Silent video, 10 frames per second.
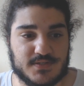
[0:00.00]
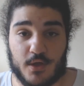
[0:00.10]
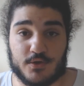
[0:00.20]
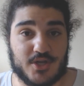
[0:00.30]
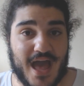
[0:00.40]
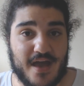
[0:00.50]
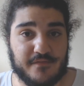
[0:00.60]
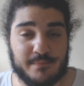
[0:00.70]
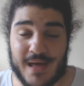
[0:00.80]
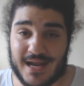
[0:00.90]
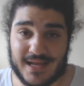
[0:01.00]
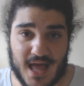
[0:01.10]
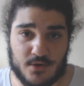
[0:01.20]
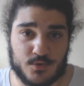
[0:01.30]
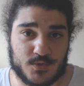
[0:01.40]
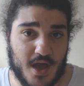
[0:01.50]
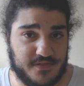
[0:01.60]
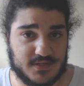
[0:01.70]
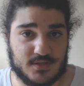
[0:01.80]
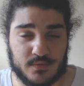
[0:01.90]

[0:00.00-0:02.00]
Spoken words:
They also have Badagan, who I think is a